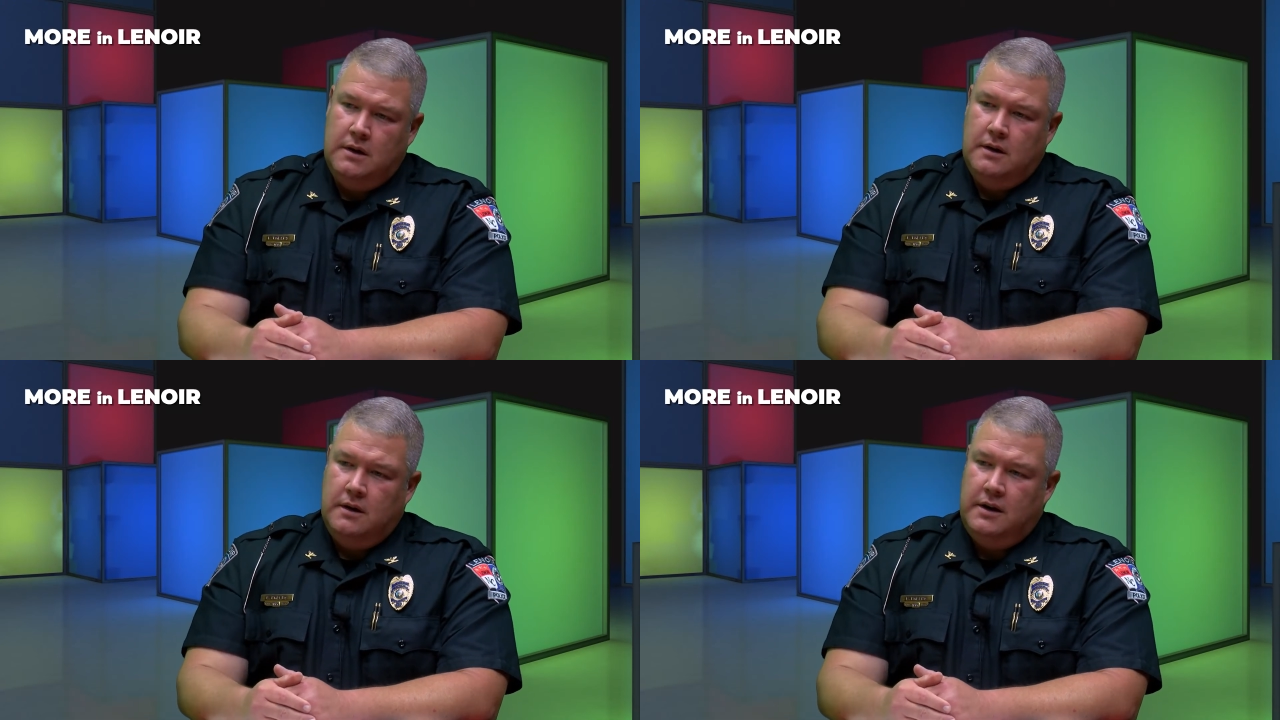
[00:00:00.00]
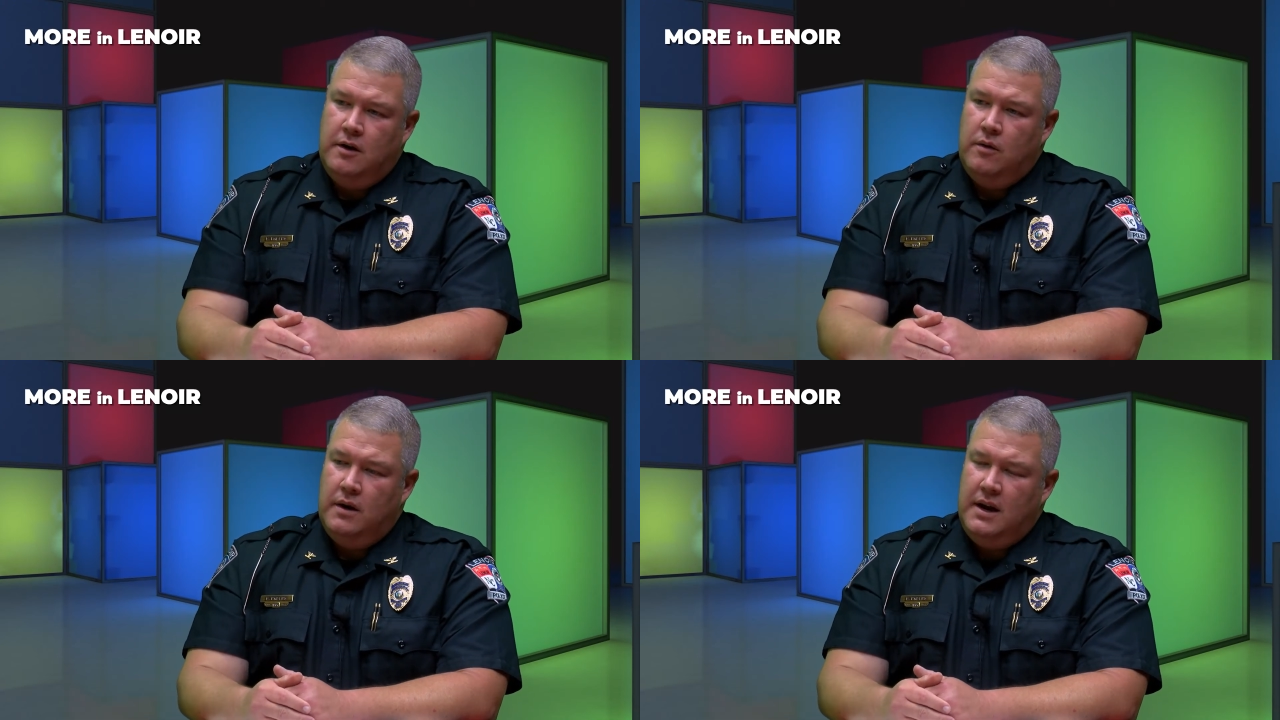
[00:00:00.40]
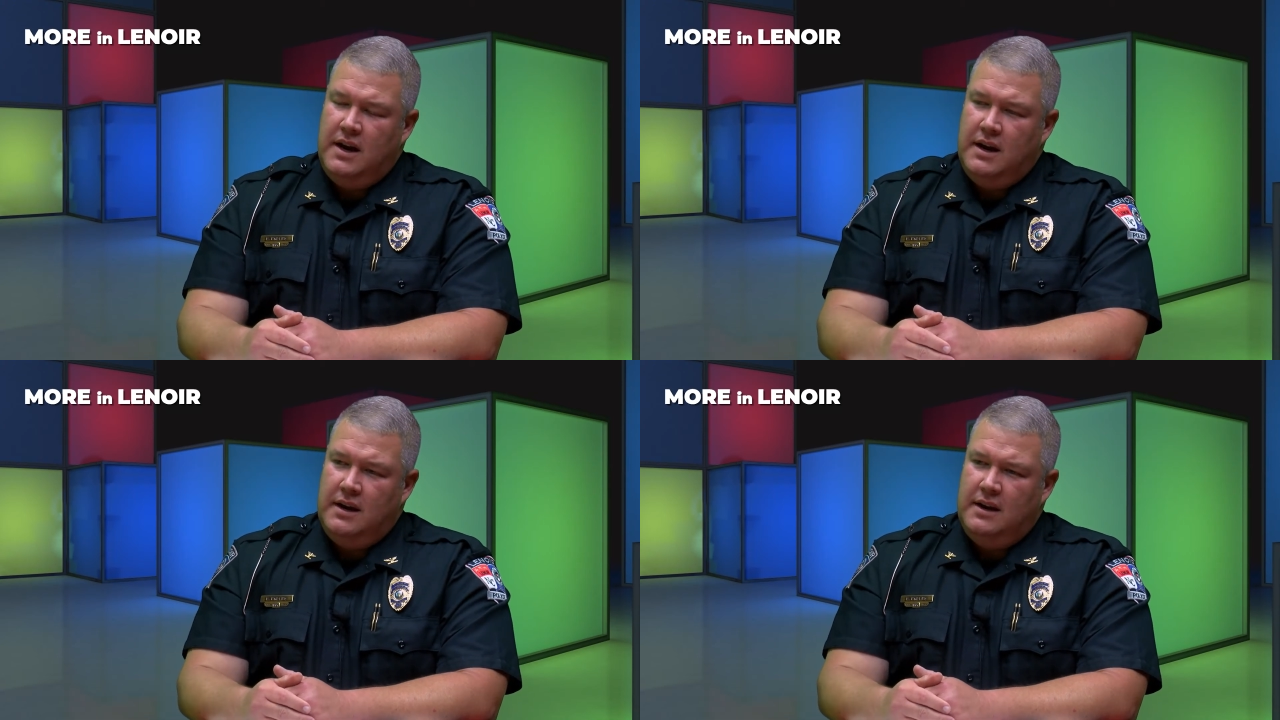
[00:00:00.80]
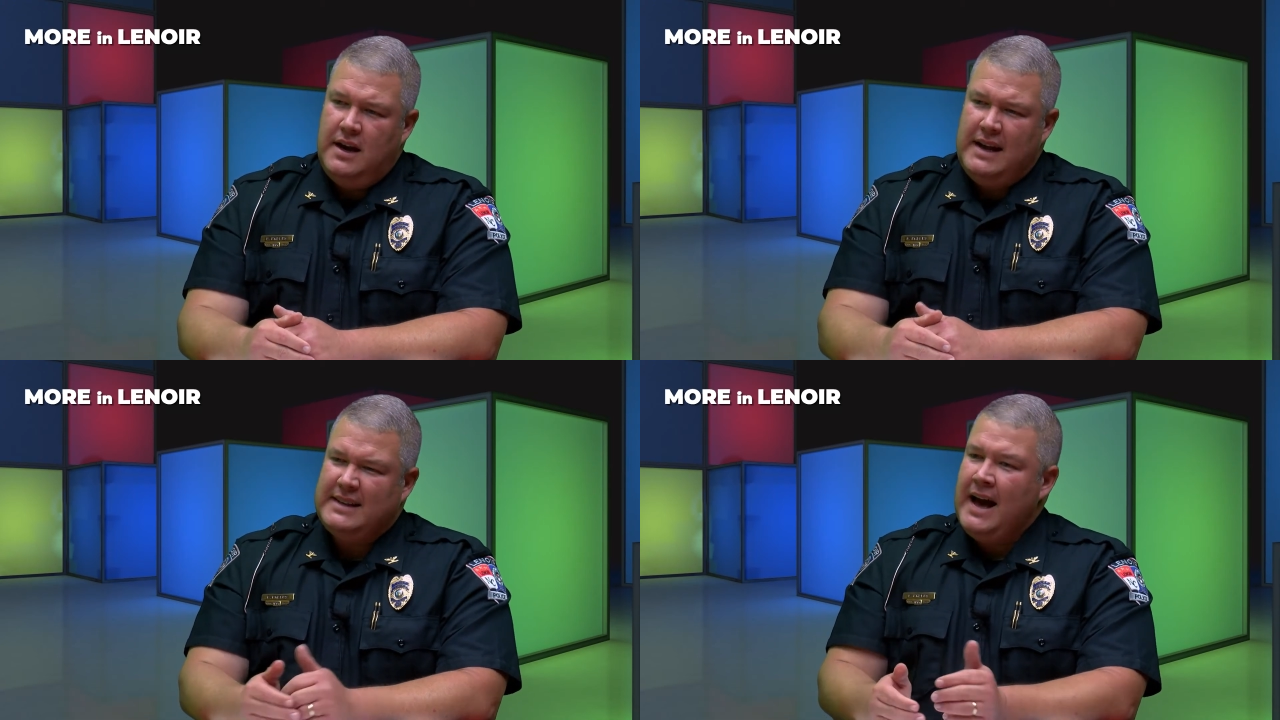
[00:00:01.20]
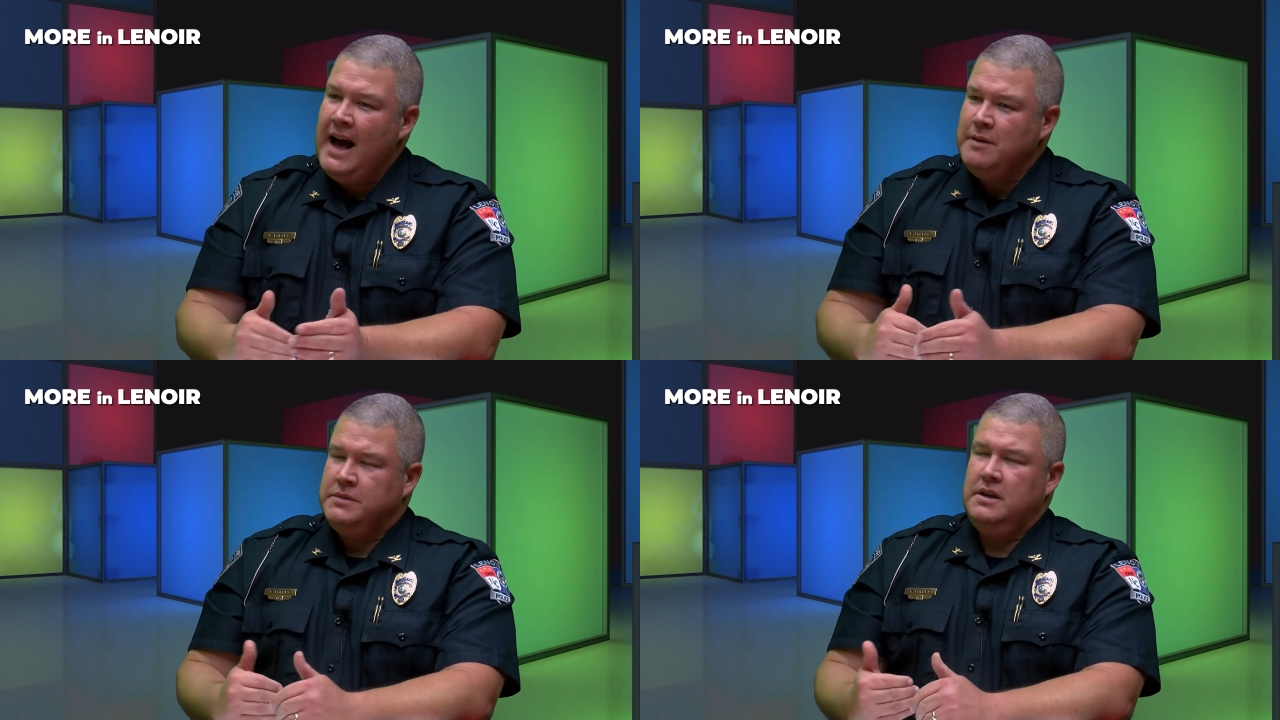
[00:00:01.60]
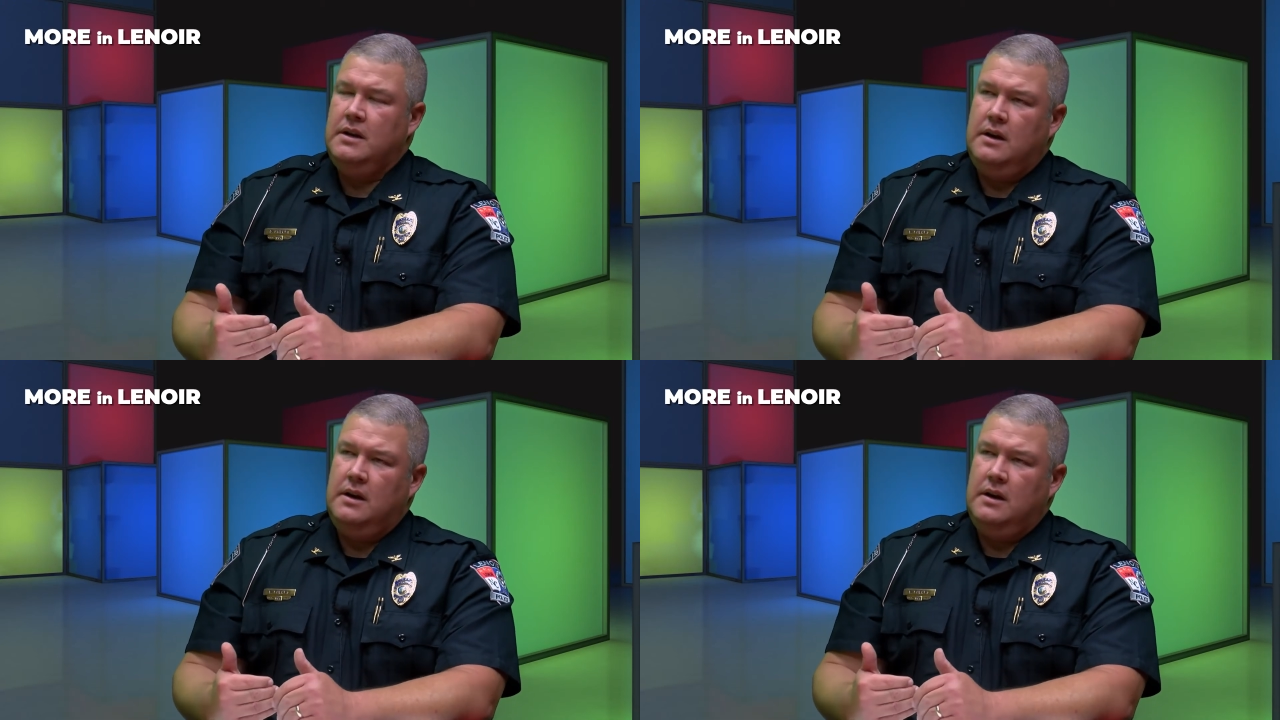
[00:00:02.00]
You know, and at times